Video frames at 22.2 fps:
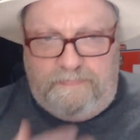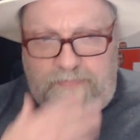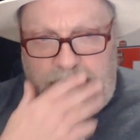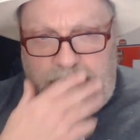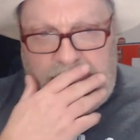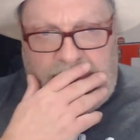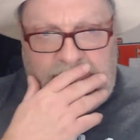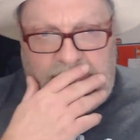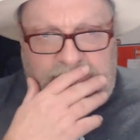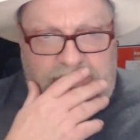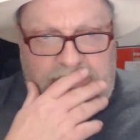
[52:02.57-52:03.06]

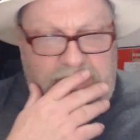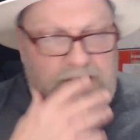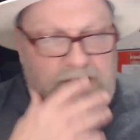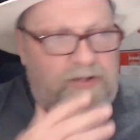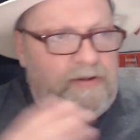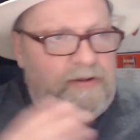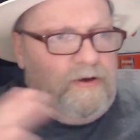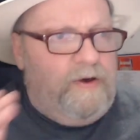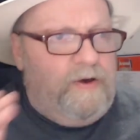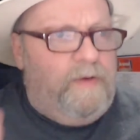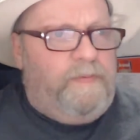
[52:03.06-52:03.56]
There's a
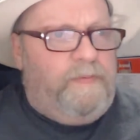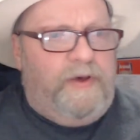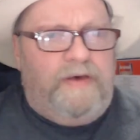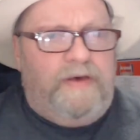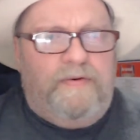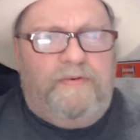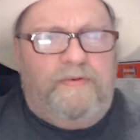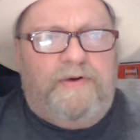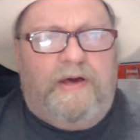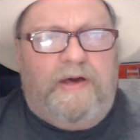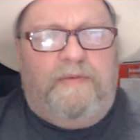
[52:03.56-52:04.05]
lot of
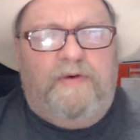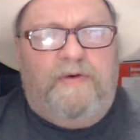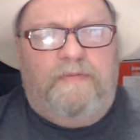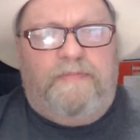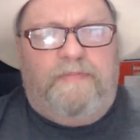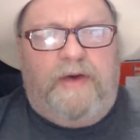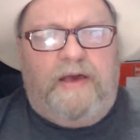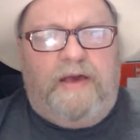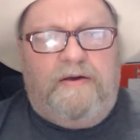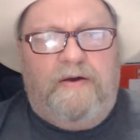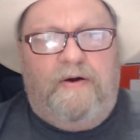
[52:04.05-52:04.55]
people coming
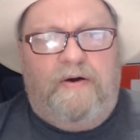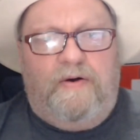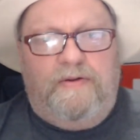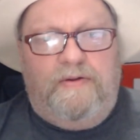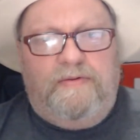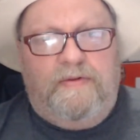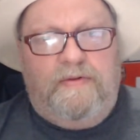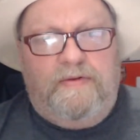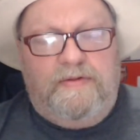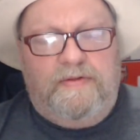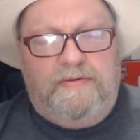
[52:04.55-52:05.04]
back
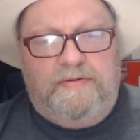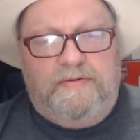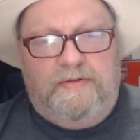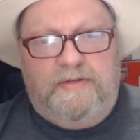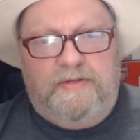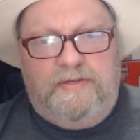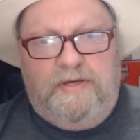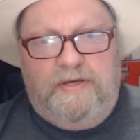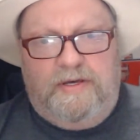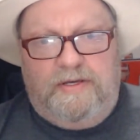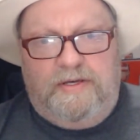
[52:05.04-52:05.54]
on
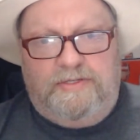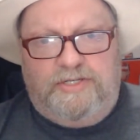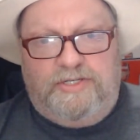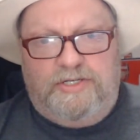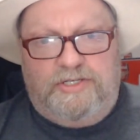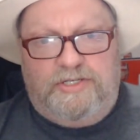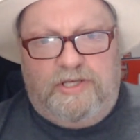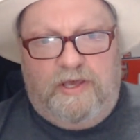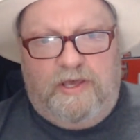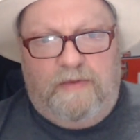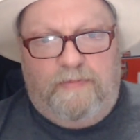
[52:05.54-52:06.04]
to
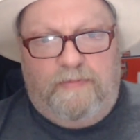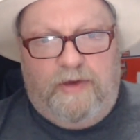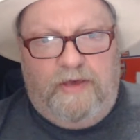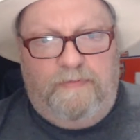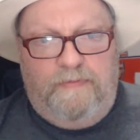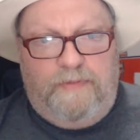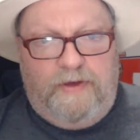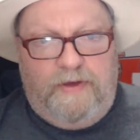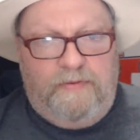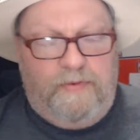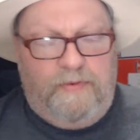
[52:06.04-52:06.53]

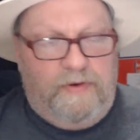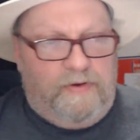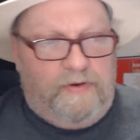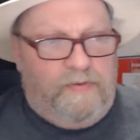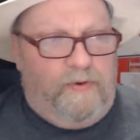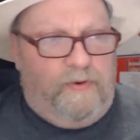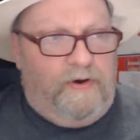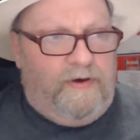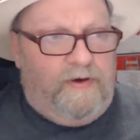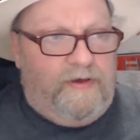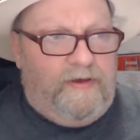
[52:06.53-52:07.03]
CB, but we're
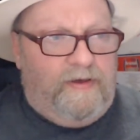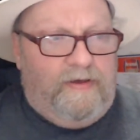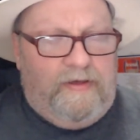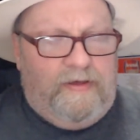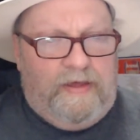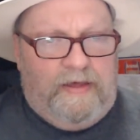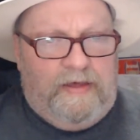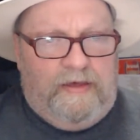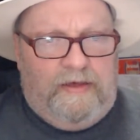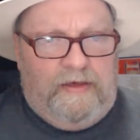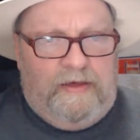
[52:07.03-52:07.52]
quite
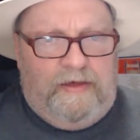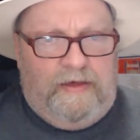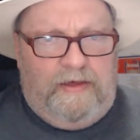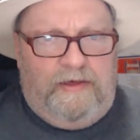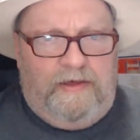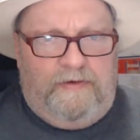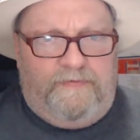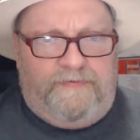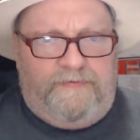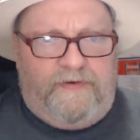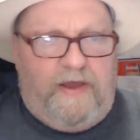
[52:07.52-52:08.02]

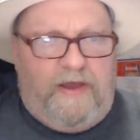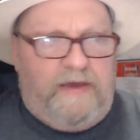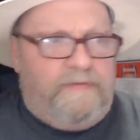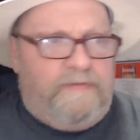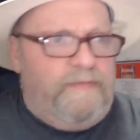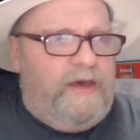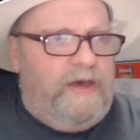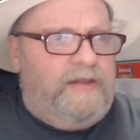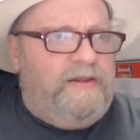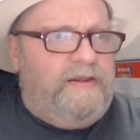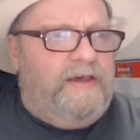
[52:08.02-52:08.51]

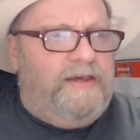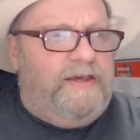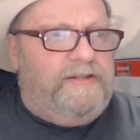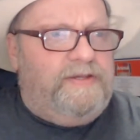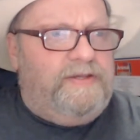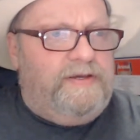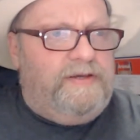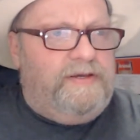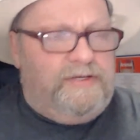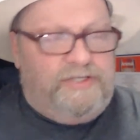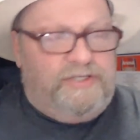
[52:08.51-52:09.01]
fragmented
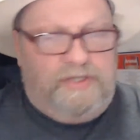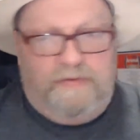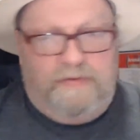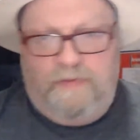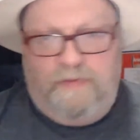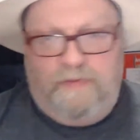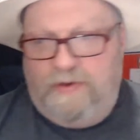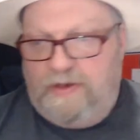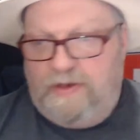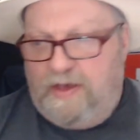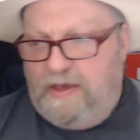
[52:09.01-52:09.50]
because you
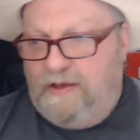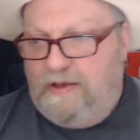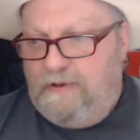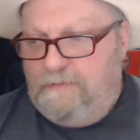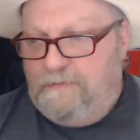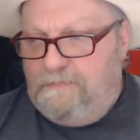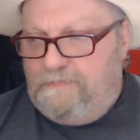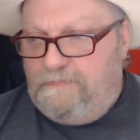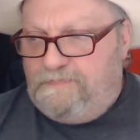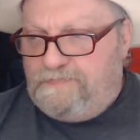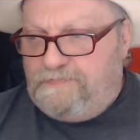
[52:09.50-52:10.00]
might get